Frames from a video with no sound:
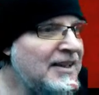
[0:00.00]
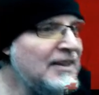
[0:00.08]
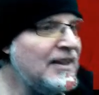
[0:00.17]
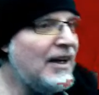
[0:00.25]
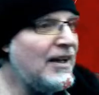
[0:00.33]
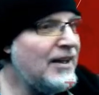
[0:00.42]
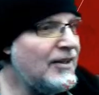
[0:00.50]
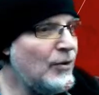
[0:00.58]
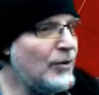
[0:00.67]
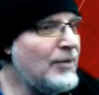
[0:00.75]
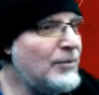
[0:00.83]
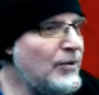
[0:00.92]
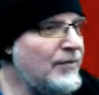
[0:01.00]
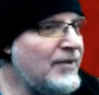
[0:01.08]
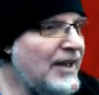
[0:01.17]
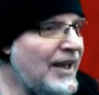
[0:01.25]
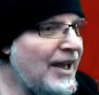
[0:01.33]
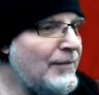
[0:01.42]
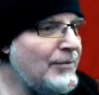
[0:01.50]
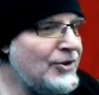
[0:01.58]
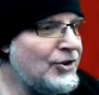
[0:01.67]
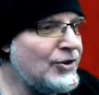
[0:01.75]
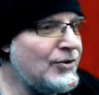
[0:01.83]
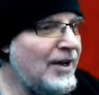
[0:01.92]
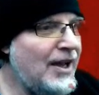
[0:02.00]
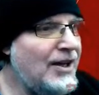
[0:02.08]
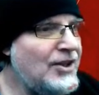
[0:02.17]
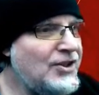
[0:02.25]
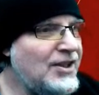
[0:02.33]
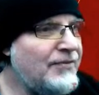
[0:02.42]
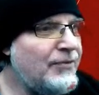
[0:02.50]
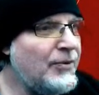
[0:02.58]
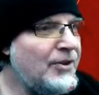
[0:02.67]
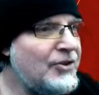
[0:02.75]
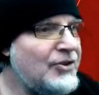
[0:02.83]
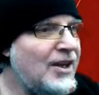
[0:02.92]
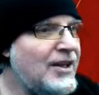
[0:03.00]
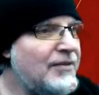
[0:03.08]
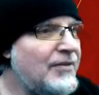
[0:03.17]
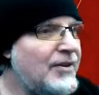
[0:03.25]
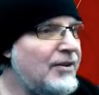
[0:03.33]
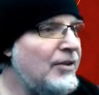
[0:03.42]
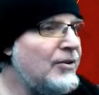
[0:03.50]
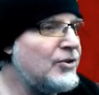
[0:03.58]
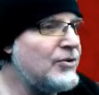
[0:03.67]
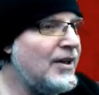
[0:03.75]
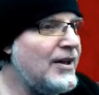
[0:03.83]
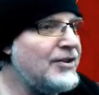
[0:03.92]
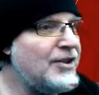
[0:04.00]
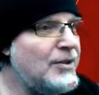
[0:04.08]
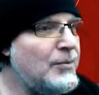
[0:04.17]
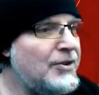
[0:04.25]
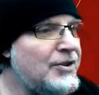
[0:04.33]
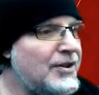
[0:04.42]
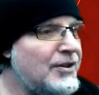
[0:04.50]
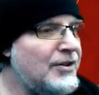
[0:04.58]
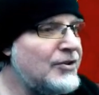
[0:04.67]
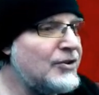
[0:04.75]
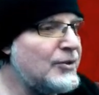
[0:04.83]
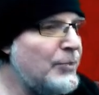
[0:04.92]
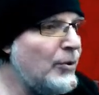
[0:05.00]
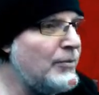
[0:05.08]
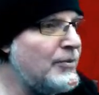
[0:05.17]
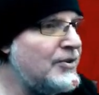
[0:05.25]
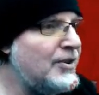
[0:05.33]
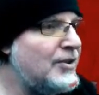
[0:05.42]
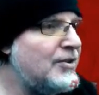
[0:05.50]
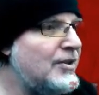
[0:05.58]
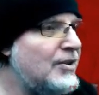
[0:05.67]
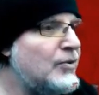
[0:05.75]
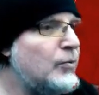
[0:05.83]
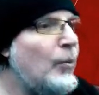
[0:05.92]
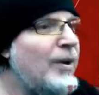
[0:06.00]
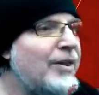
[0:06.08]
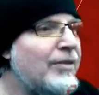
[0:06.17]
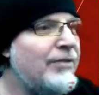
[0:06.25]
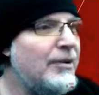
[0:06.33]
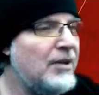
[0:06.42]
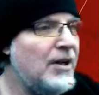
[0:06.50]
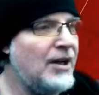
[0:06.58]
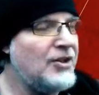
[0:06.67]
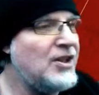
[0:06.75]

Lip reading: I ignored my moving average strategy for the sake of another strategy, which is support and resistance with Fibonacci.